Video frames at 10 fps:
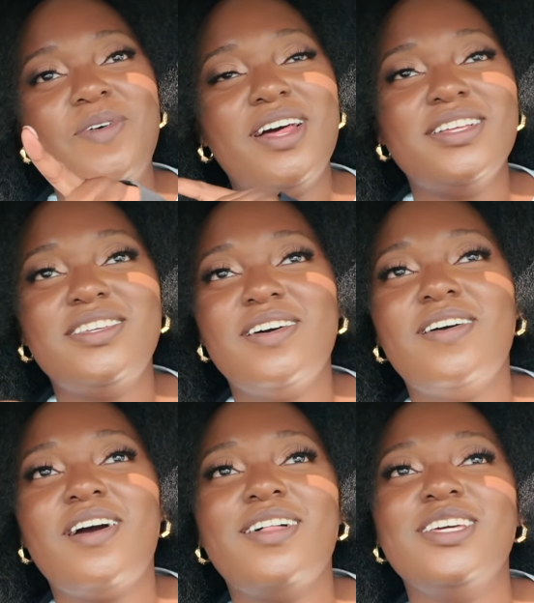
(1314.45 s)
When I
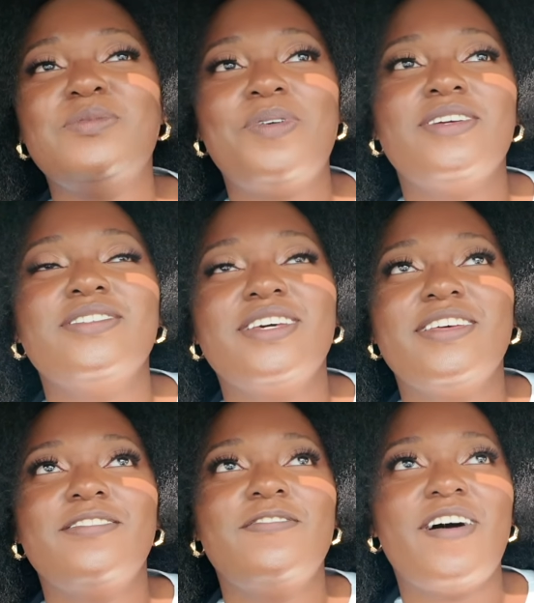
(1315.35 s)
tell y'all these pictures
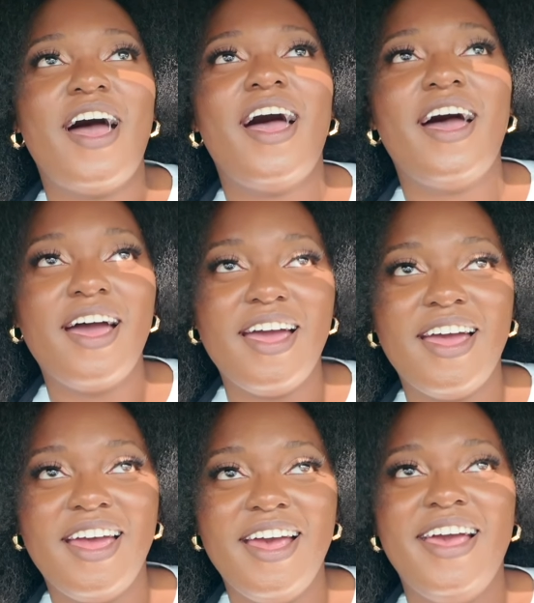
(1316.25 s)
is fire
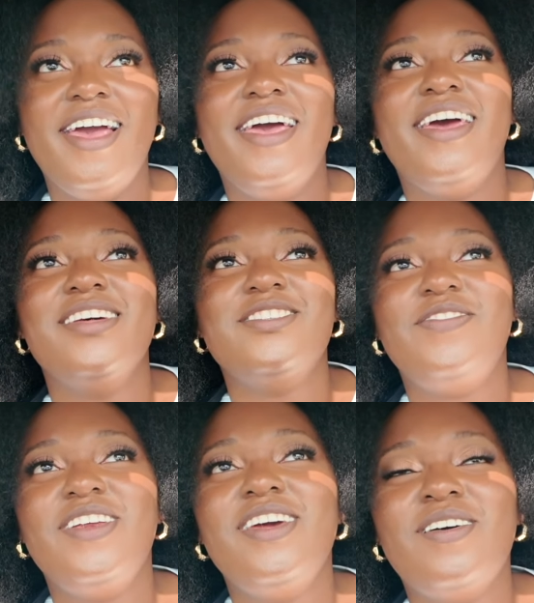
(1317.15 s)
and this
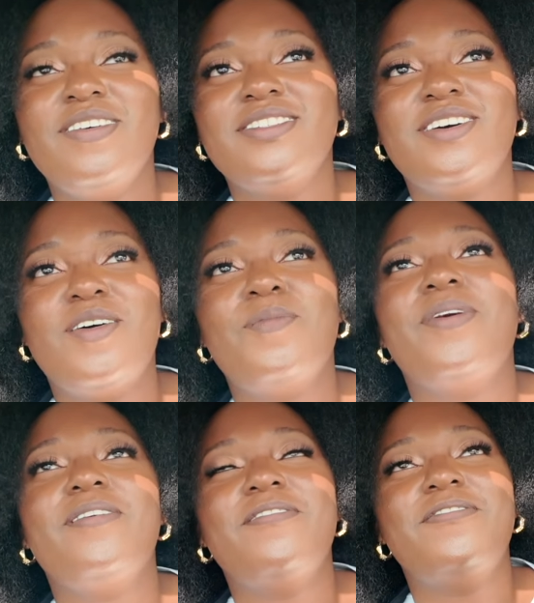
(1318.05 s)
video is gonna
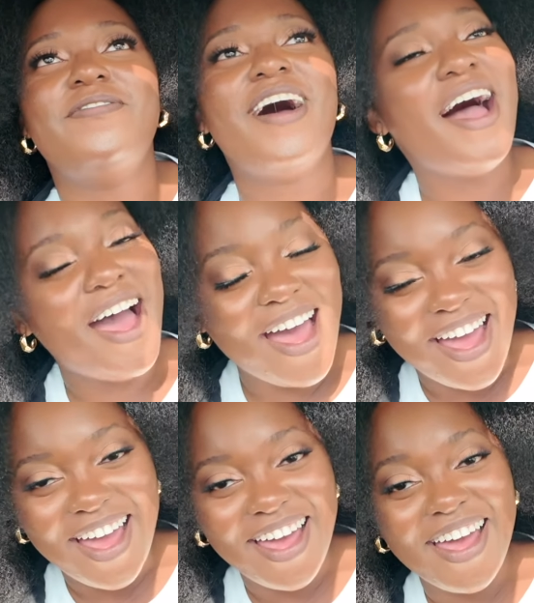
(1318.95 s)
be
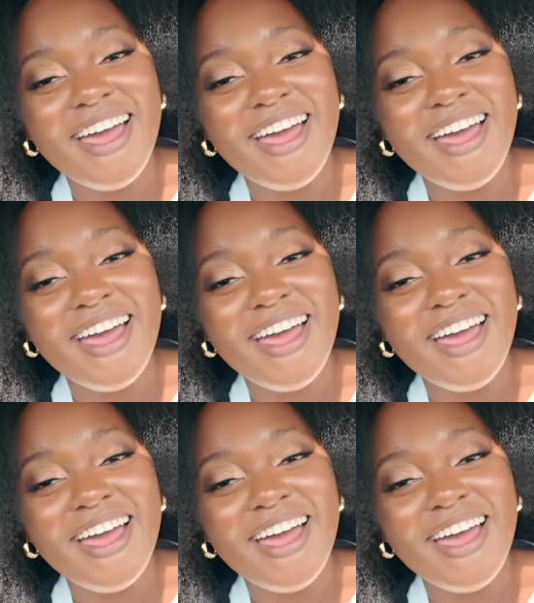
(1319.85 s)
fire.